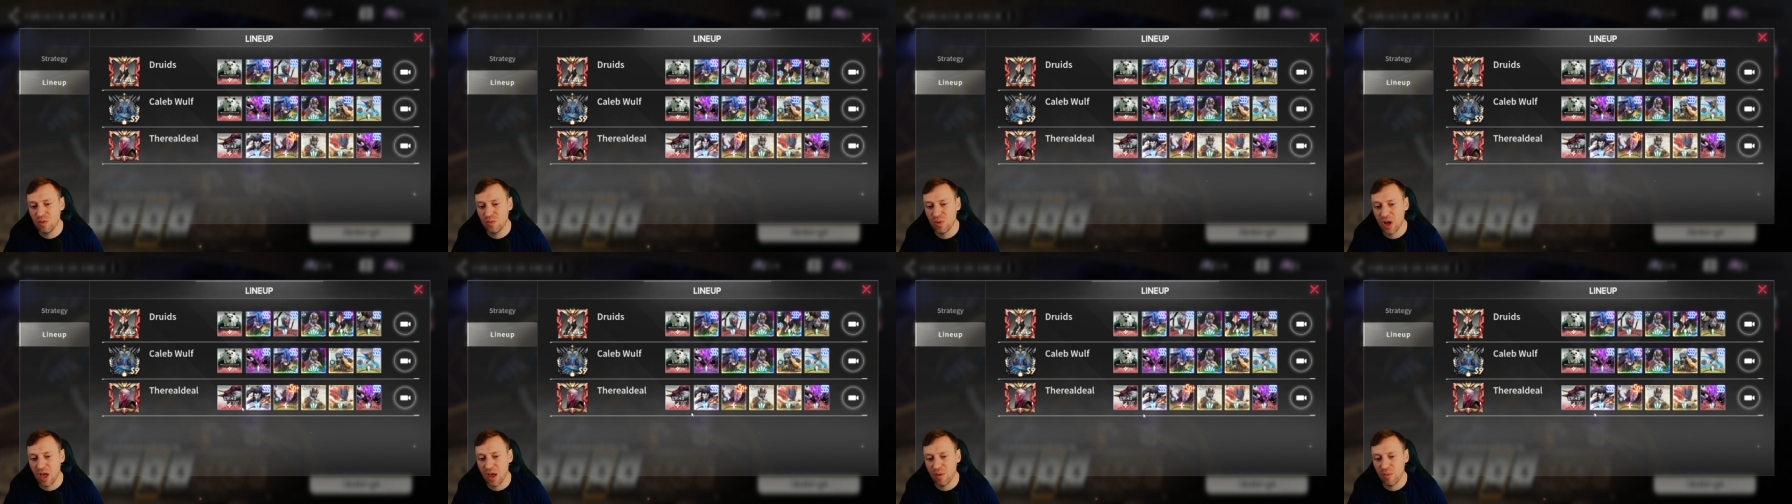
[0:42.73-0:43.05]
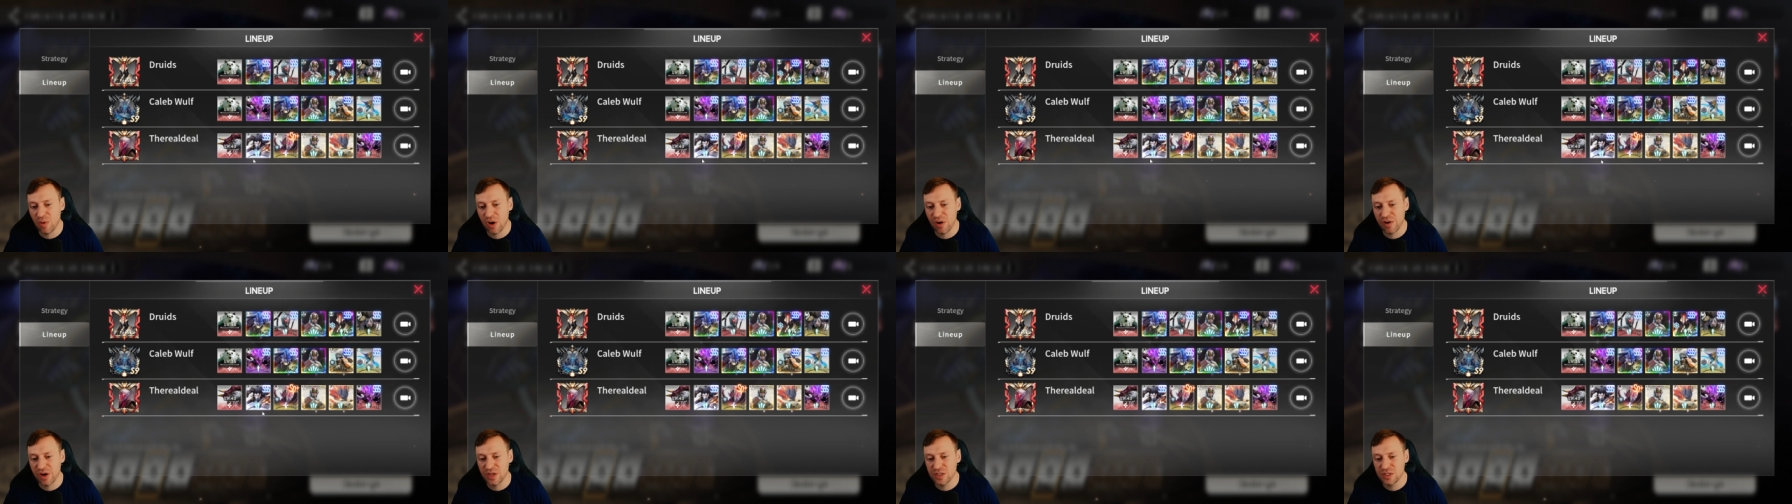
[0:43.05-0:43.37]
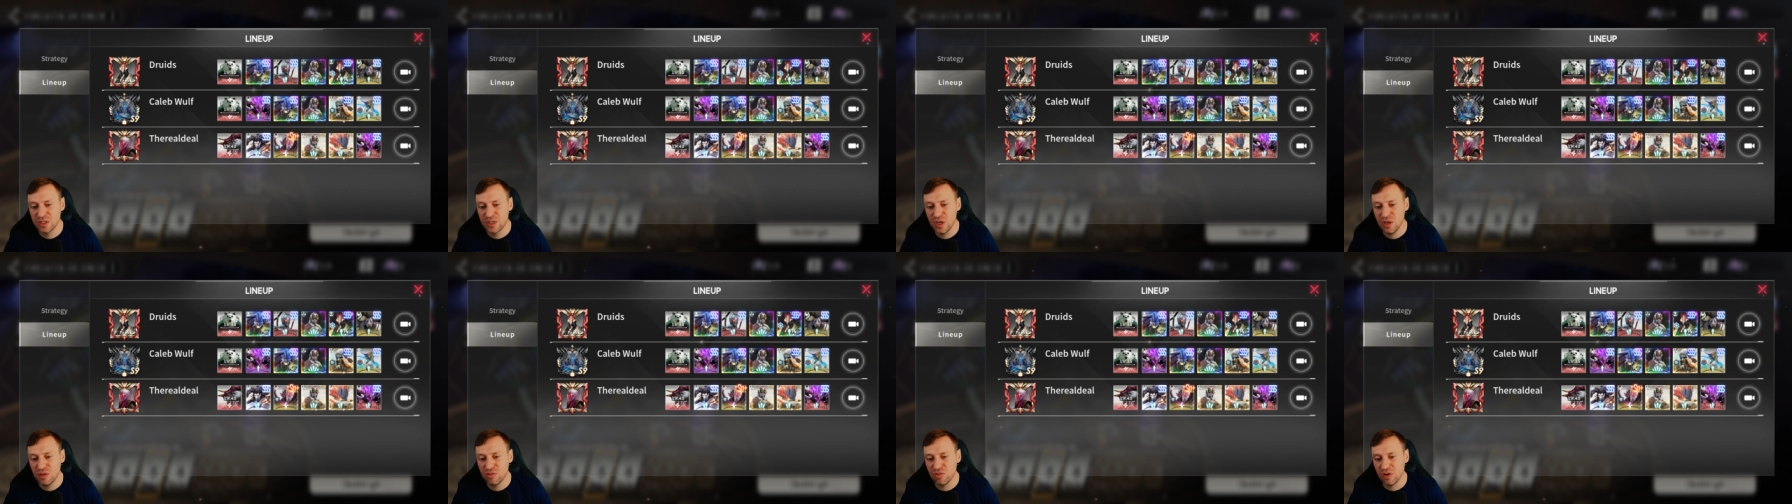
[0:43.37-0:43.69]
where we're
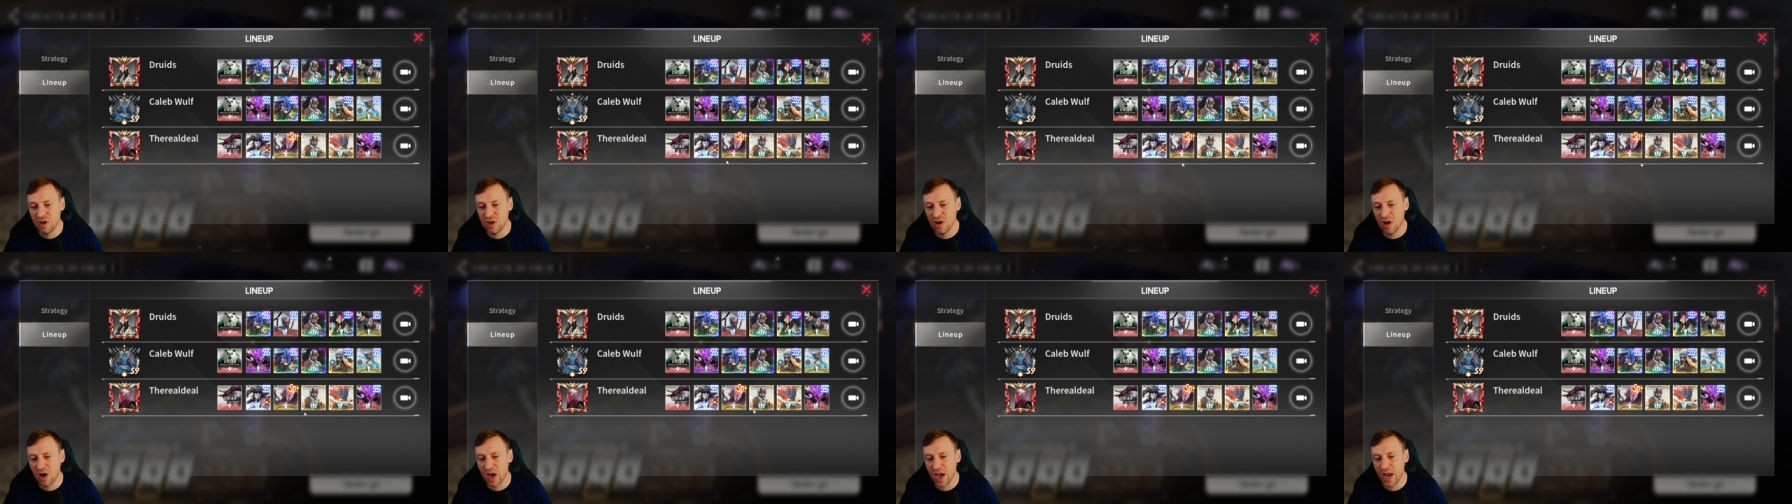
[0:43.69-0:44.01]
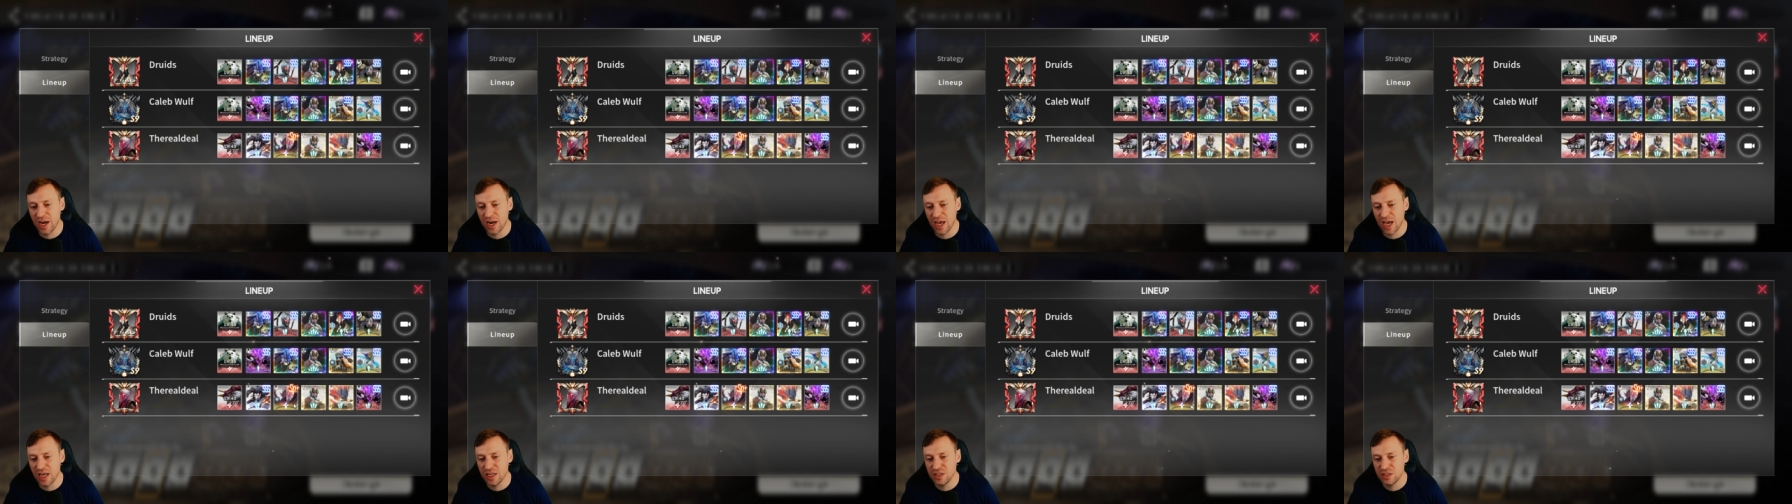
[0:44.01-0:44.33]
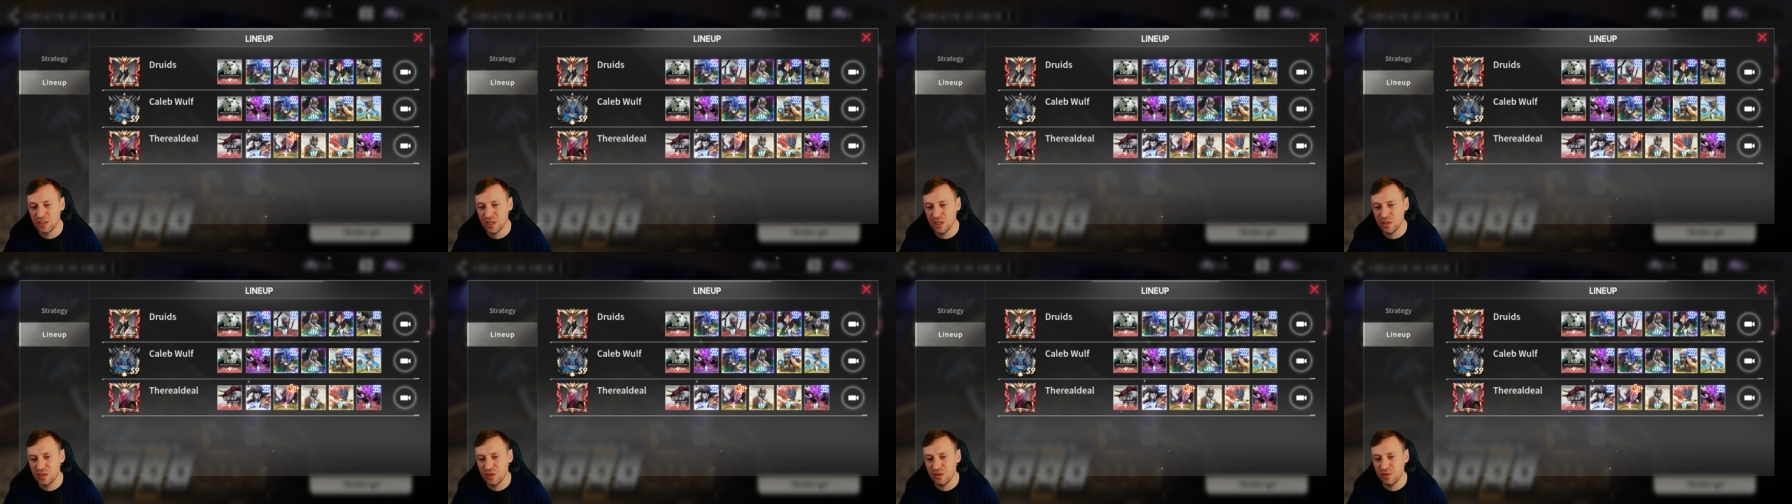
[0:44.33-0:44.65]
at two thirty-nine
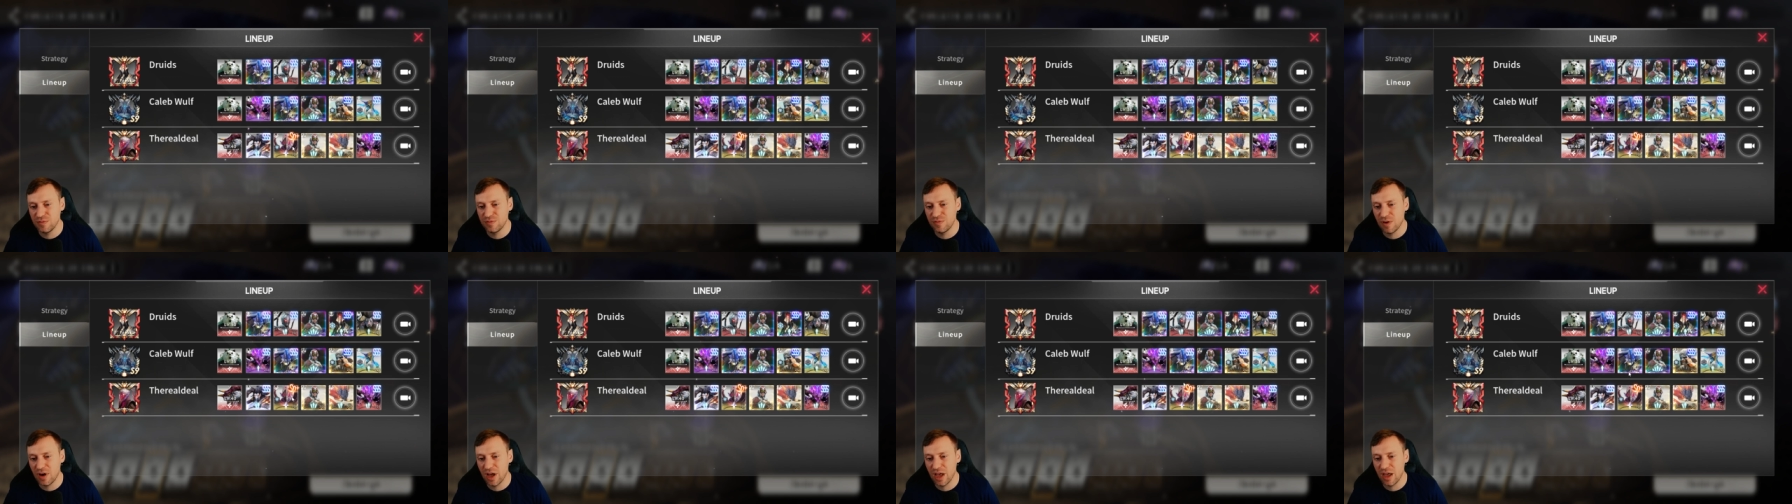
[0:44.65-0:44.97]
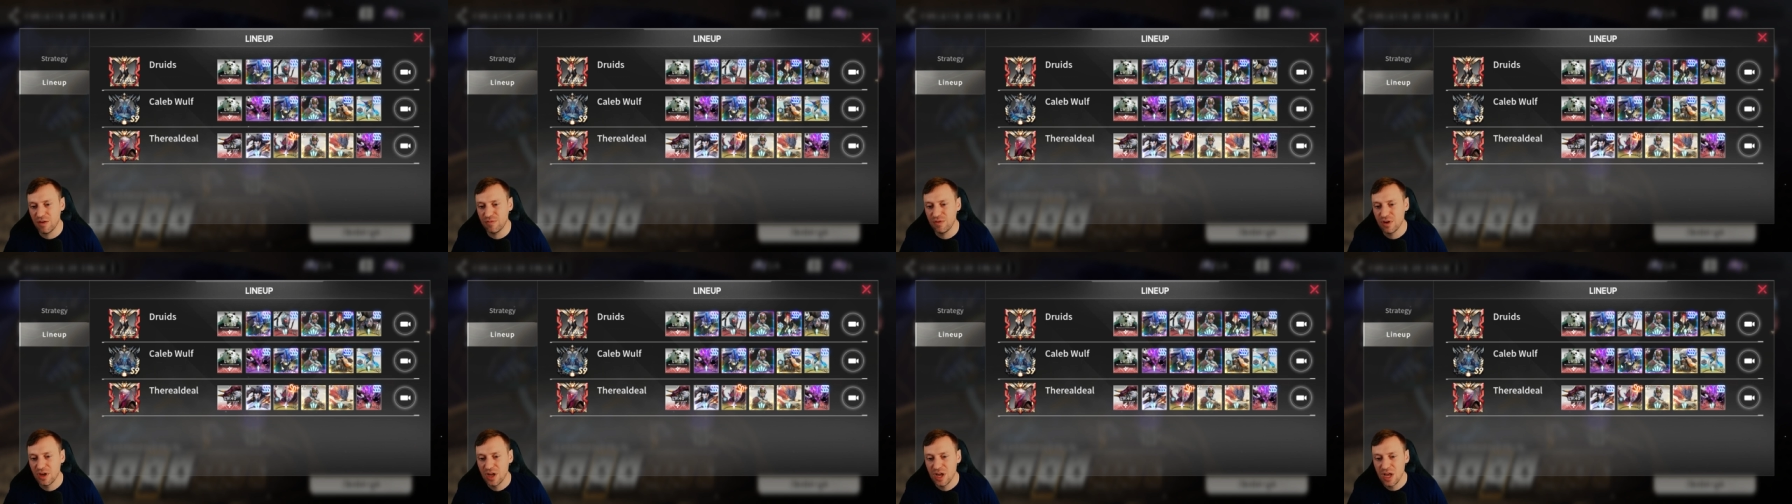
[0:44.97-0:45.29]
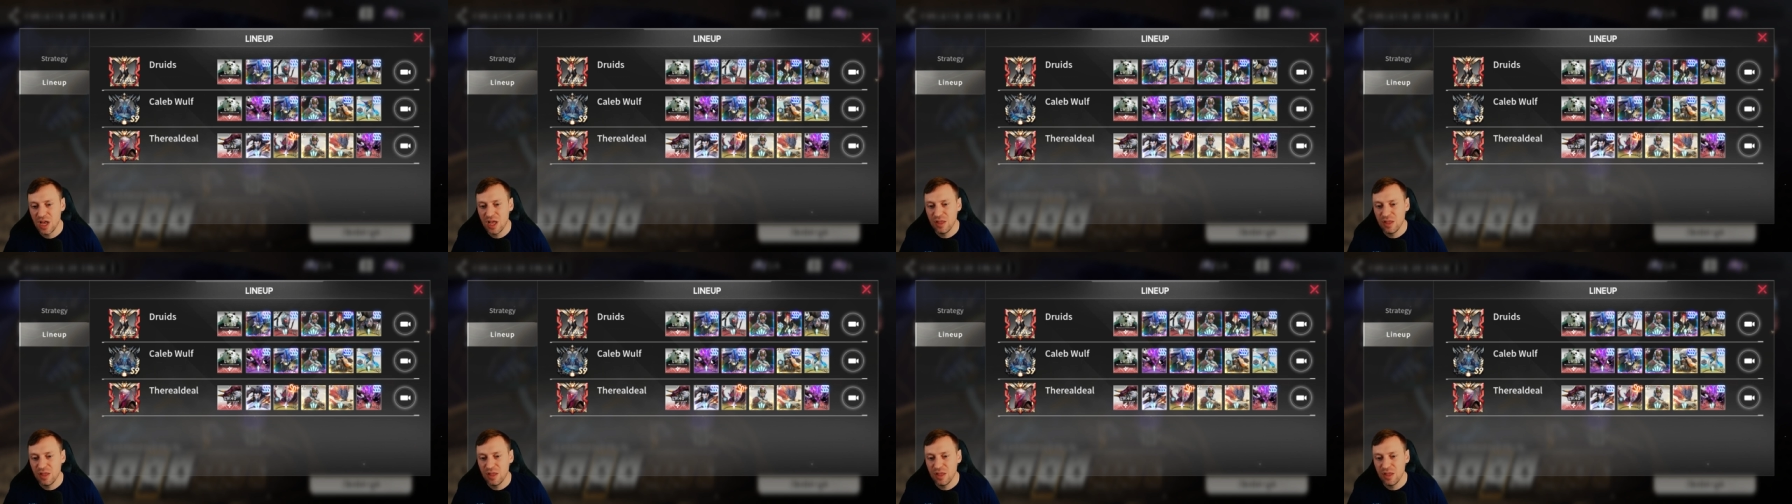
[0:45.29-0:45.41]
and two twenty-five.